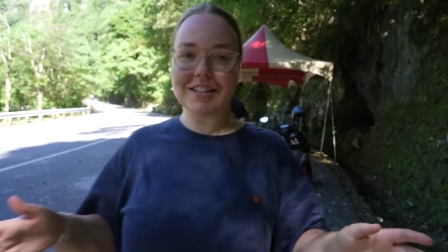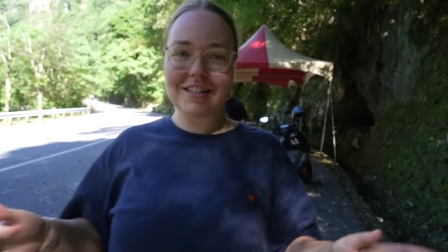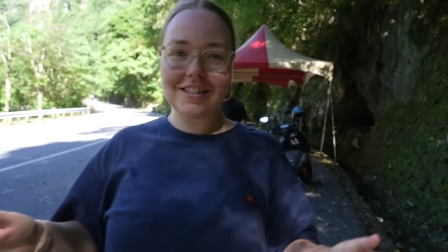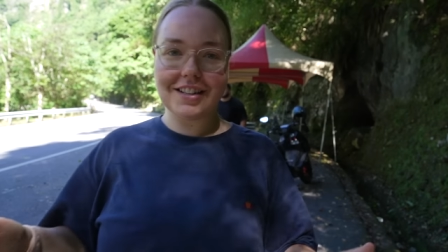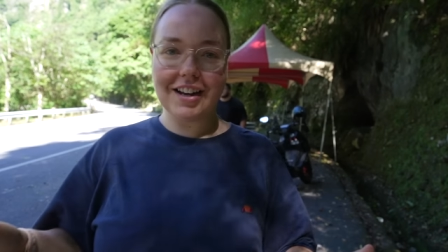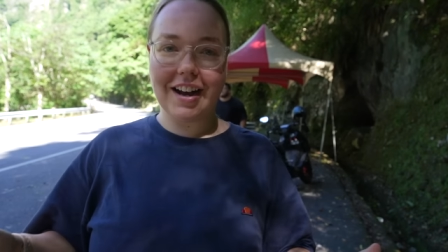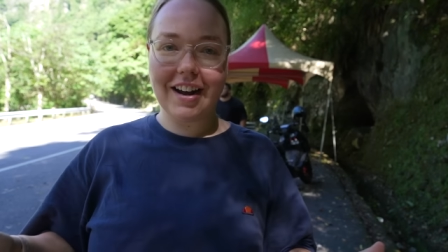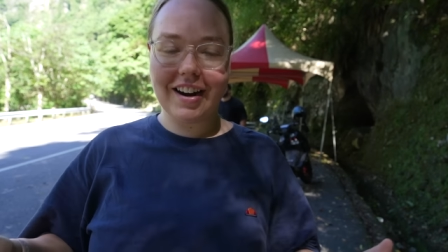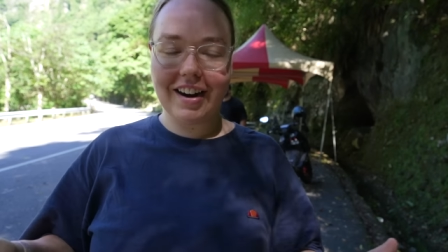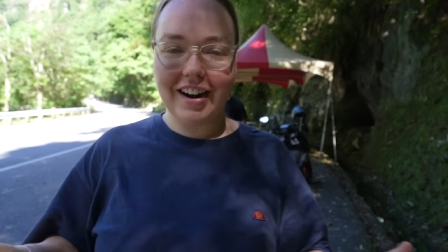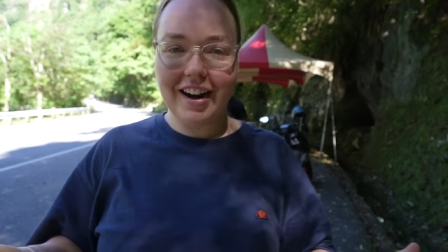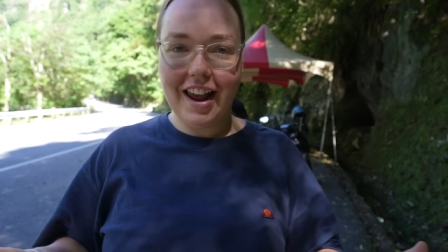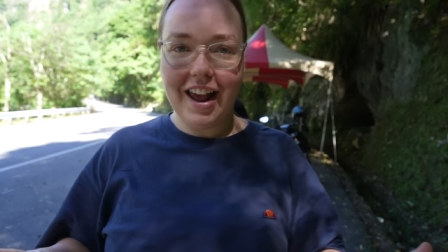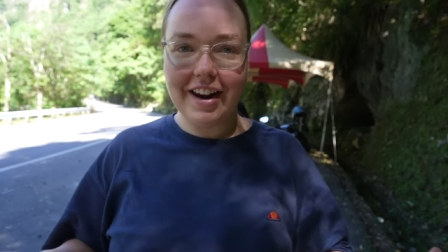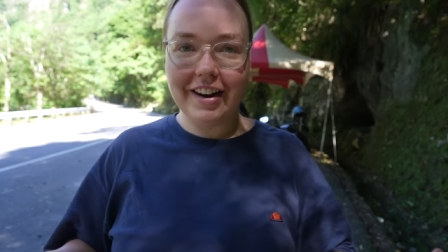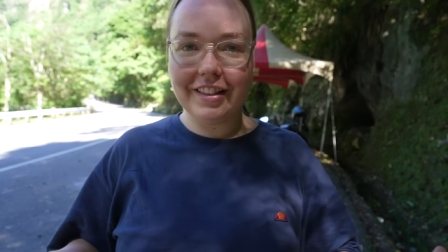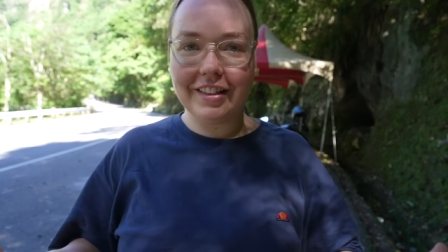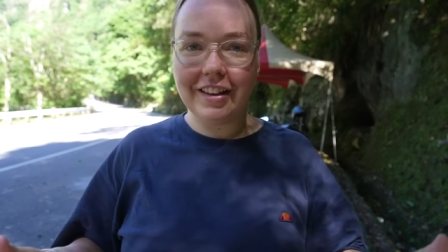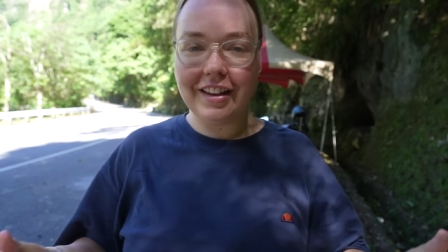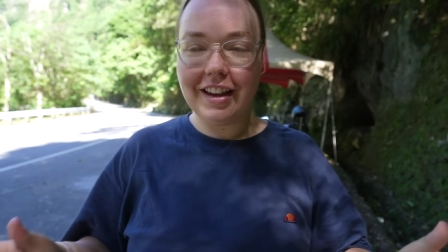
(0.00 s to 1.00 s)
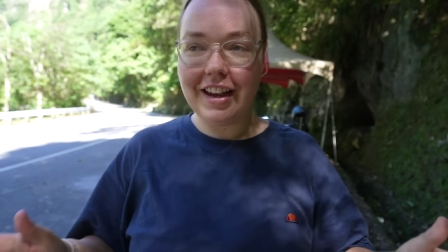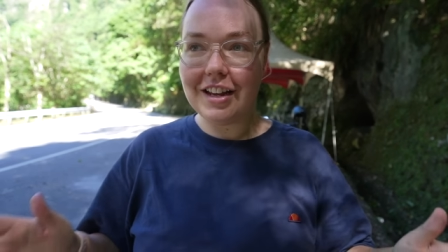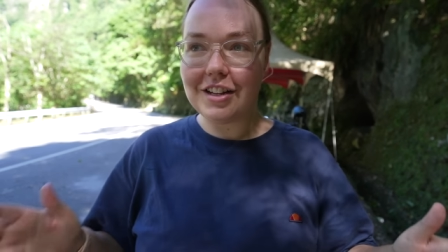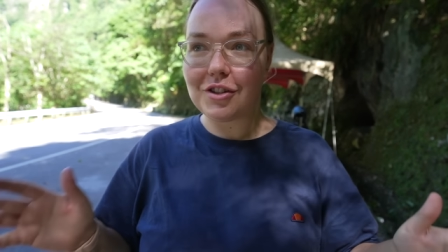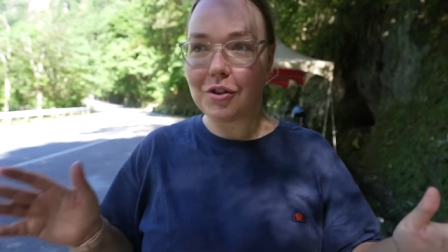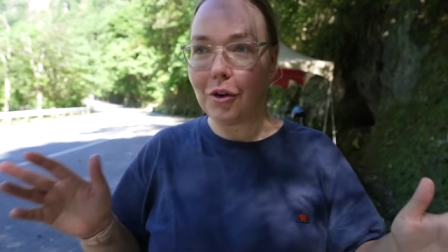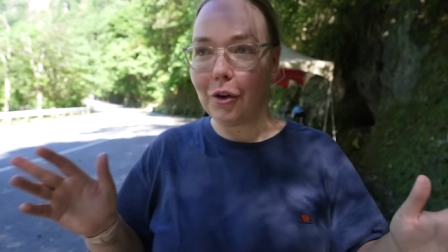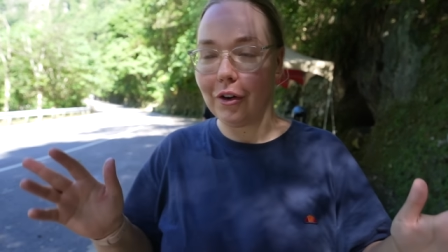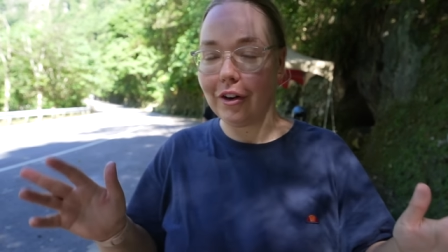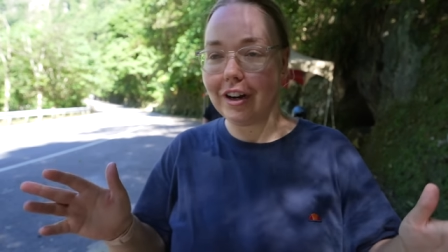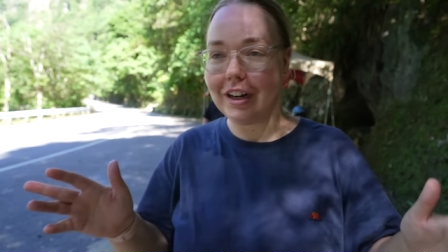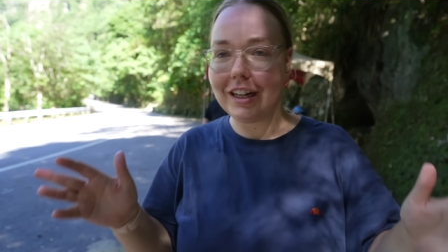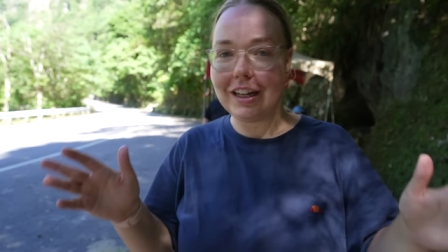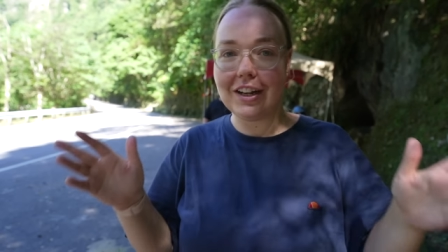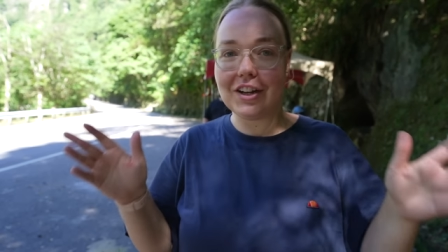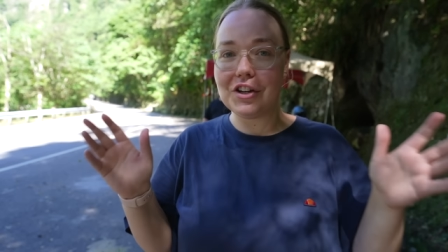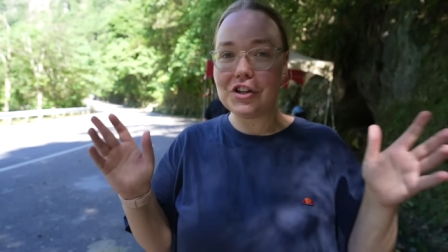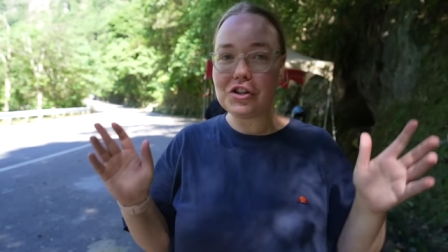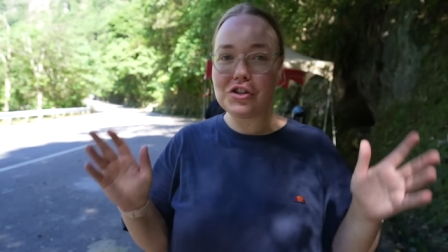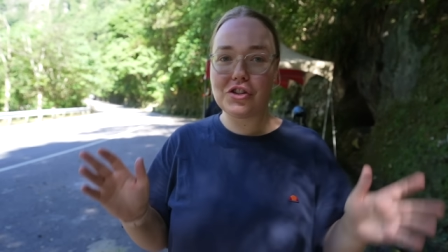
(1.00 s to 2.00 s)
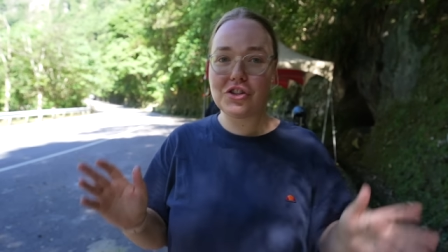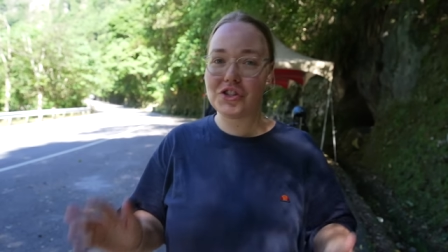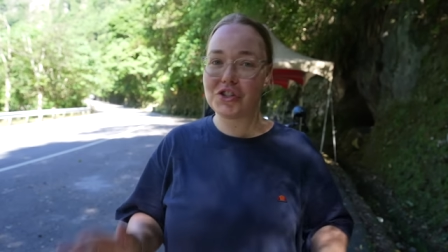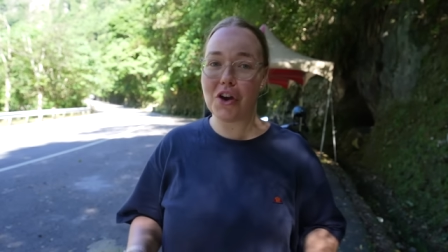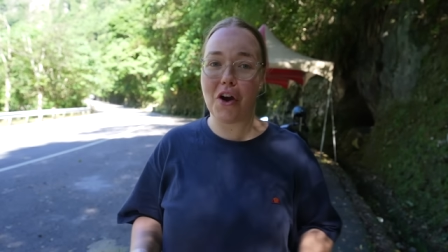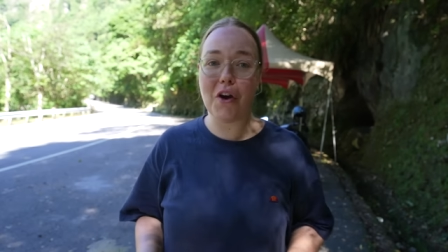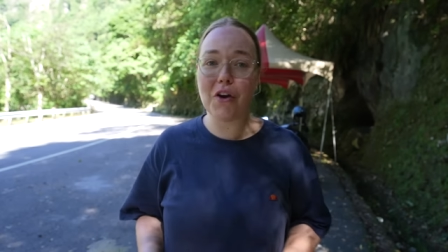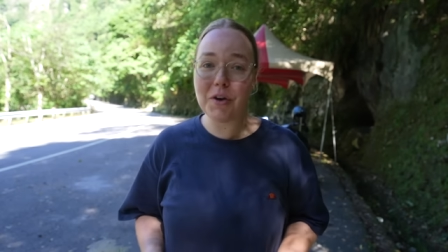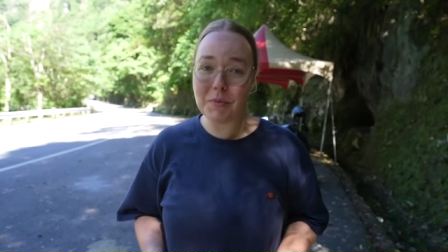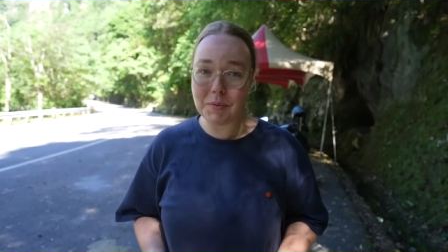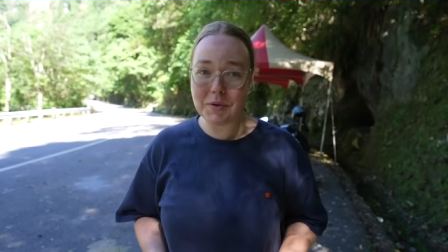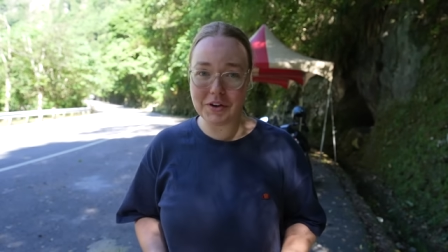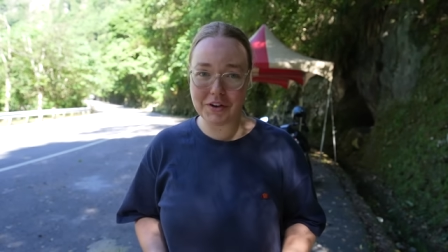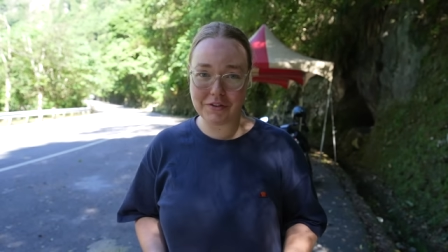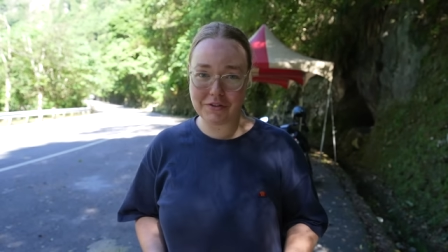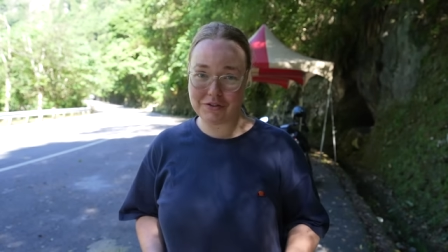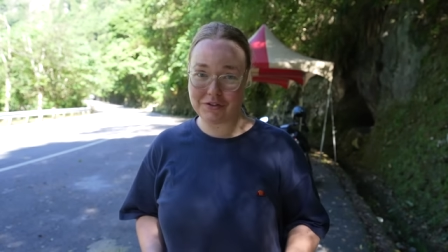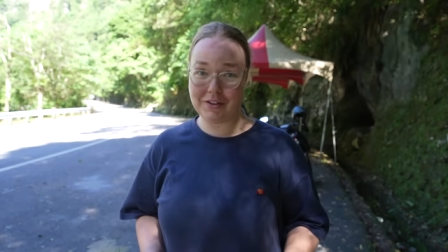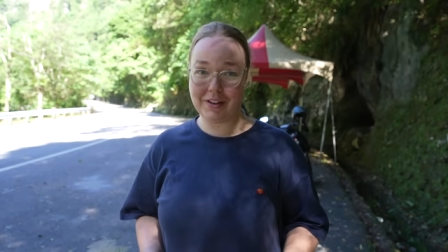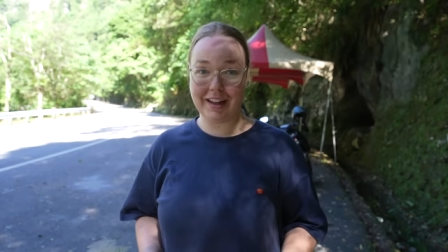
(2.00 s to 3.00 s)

started and it's already so beautiful